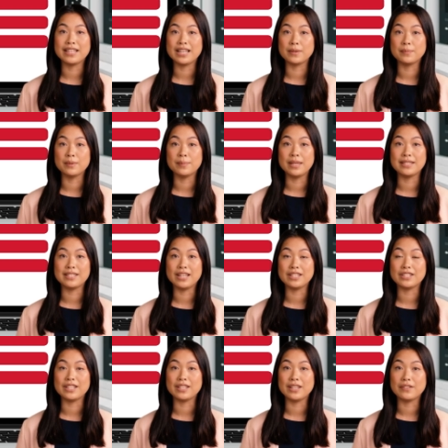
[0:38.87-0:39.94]
the
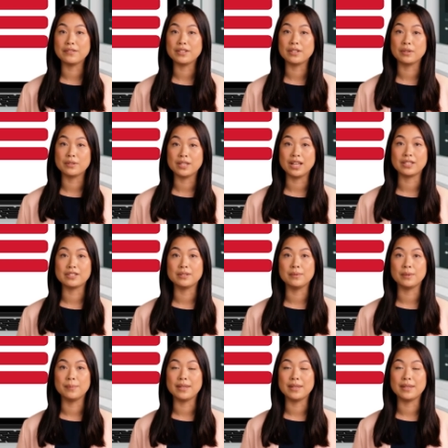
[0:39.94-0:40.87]
implementation of a new customer